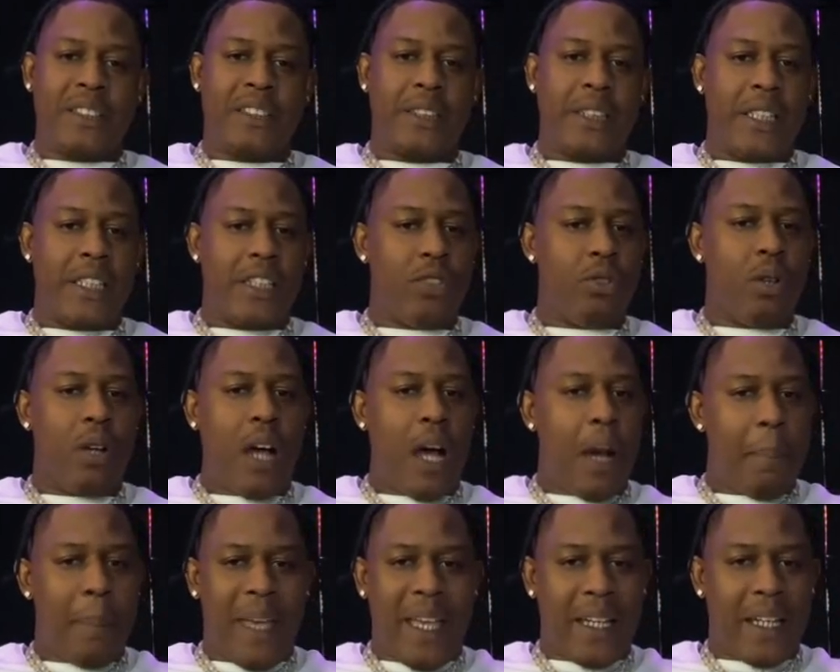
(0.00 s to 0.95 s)
Shit, you don't,
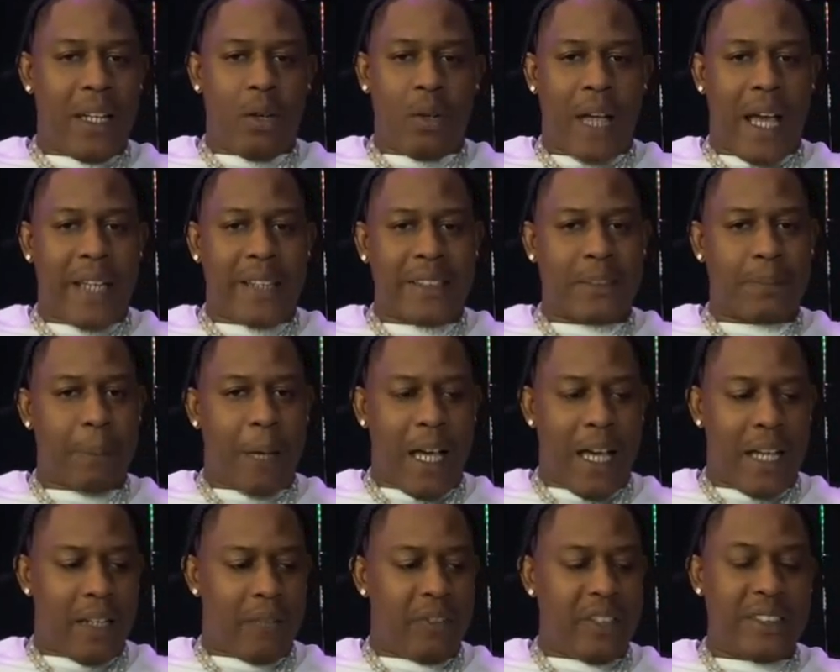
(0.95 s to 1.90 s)
a man don't got a
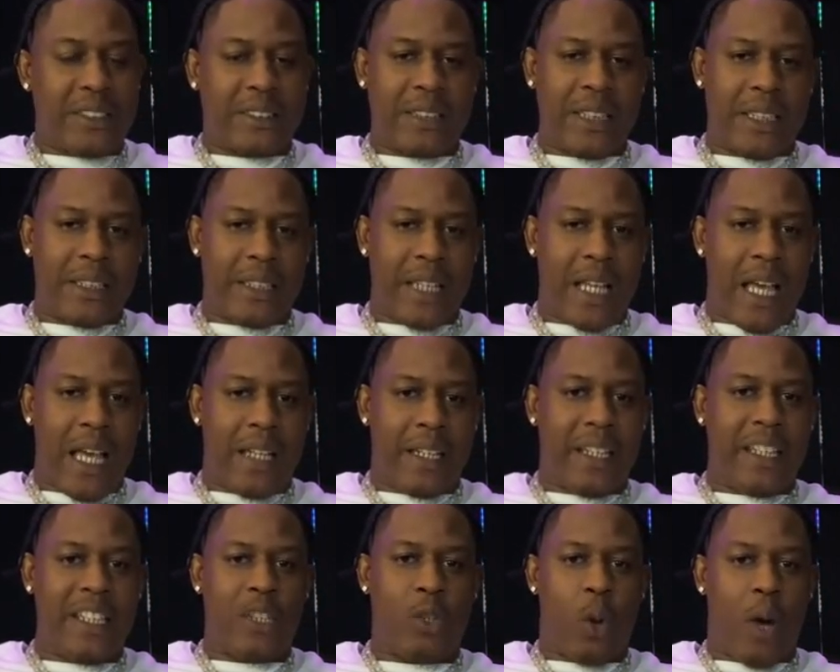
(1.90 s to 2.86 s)
spine if he's sitting down
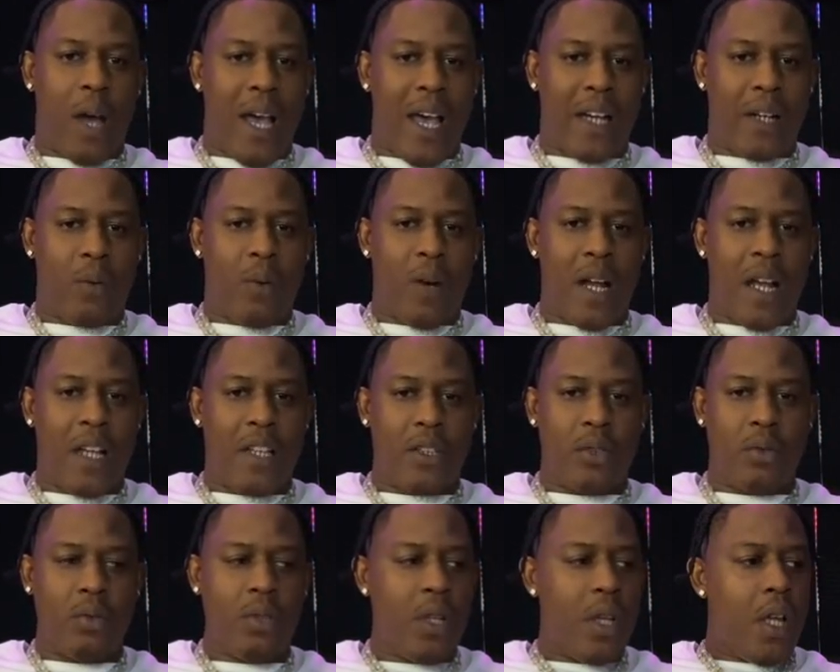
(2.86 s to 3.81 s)
and he quiet around
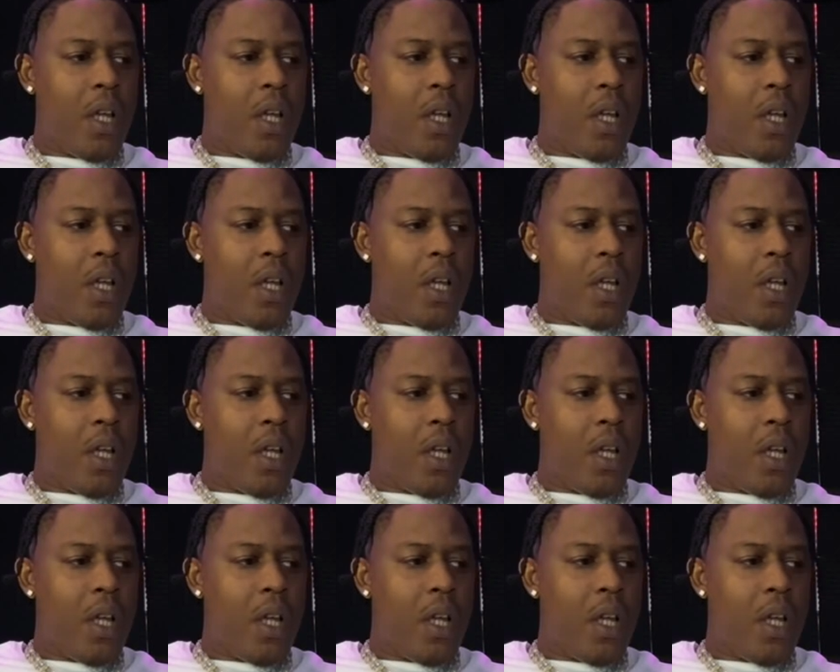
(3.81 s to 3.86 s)
you,